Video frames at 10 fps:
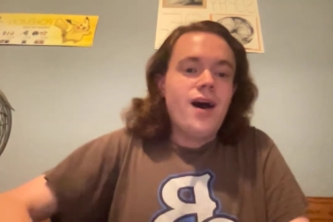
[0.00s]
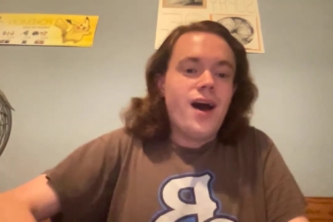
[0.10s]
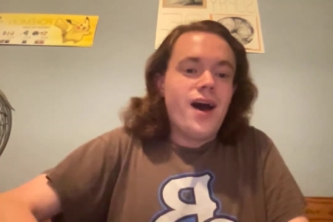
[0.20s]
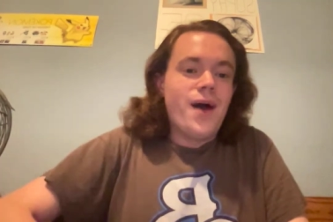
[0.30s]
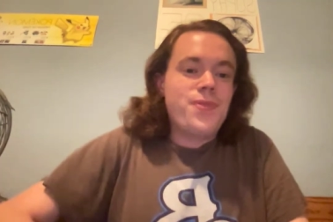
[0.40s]

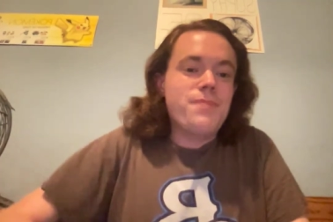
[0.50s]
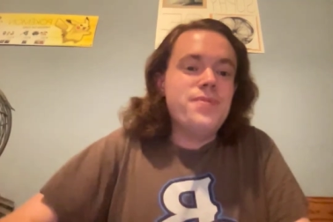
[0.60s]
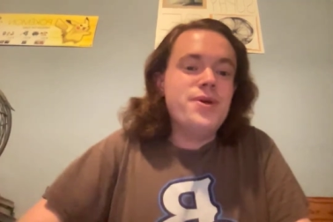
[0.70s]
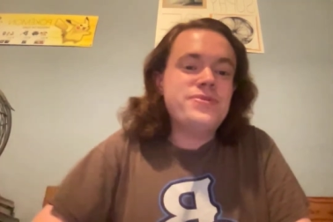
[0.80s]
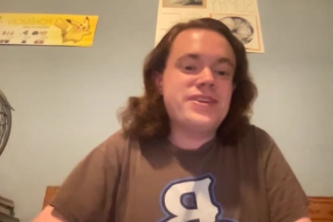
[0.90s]
The
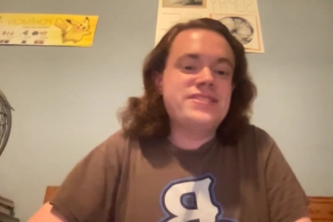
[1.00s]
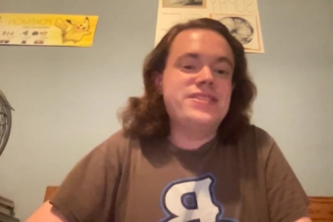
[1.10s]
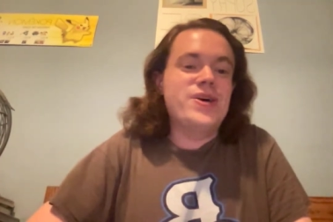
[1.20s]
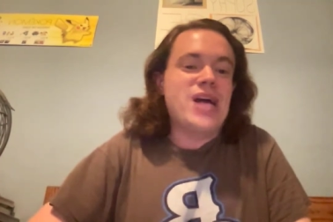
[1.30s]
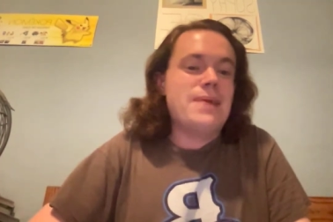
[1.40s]
music's
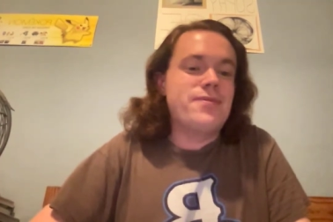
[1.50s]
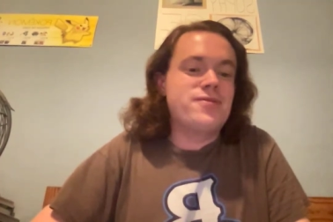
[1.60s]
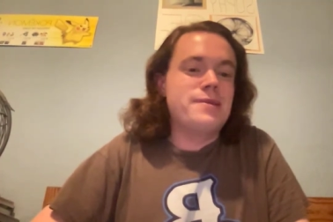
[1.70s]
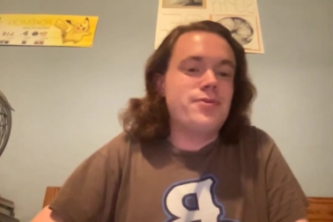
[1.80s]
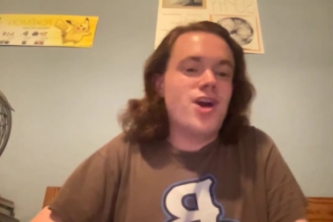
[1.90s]
still coming
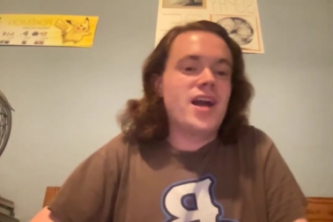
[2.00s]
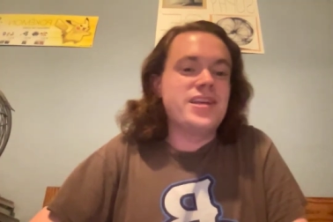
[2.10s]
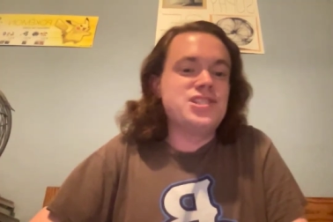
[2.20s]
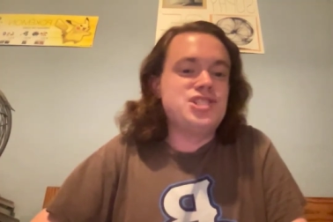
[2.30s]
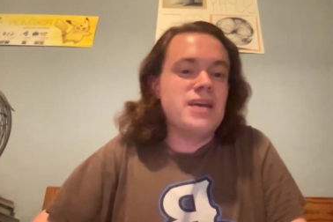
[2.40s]
from
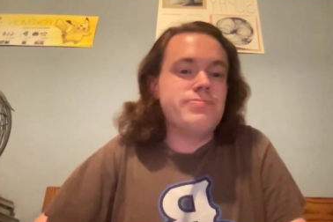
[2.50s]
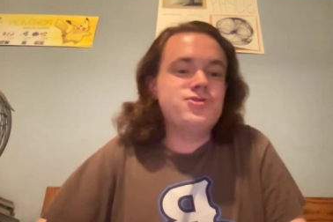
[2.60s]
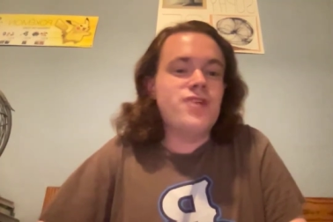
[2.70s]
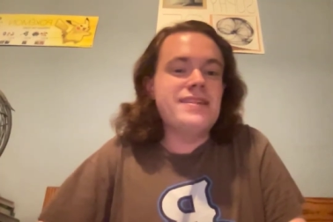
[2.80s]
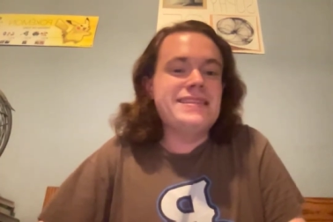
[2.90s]
Ibaraki's ship.
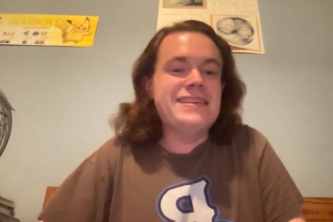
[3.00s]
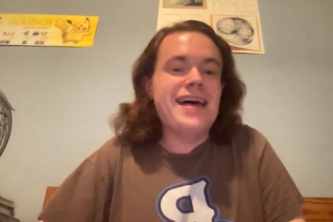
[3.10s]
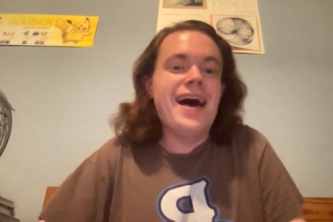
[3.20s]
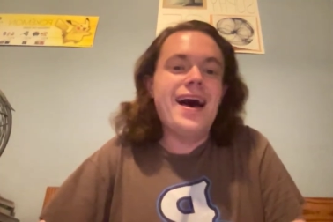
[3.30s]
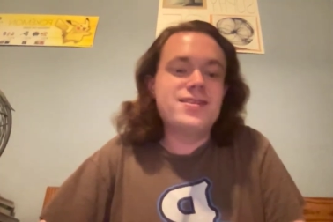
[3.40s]

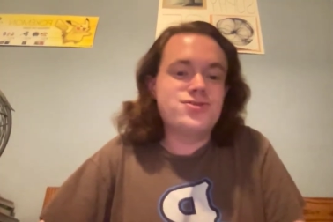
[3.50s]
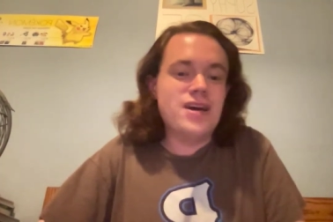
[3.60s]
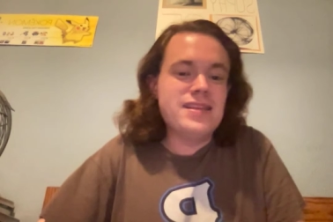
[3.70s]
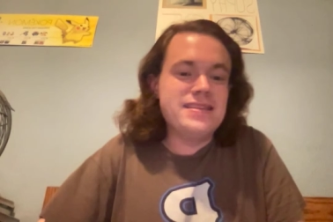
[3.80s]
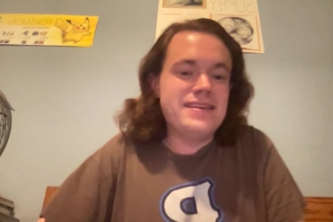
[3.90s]
Tra-la-li-la,
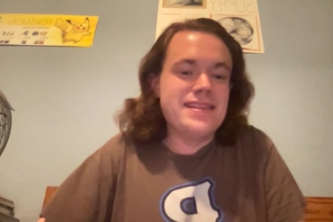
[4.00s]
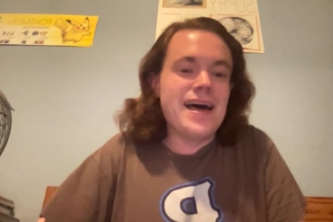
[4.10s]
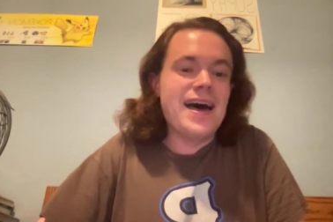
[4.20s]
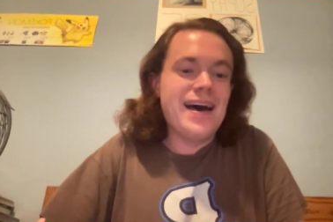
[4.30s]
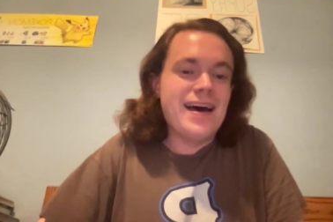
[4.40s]

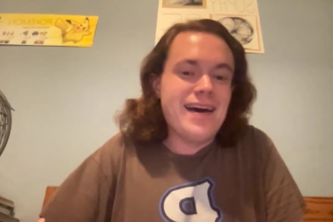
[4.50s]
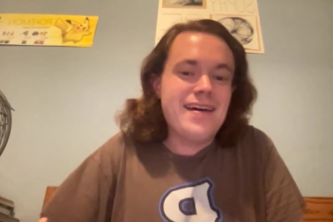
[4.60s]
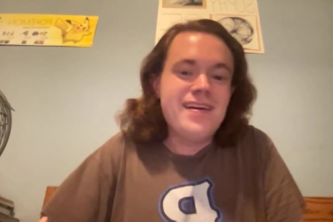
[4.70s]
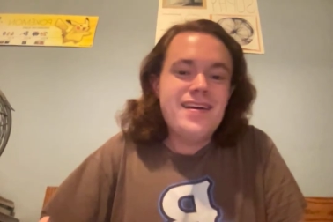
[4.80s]
tra-la-li-la.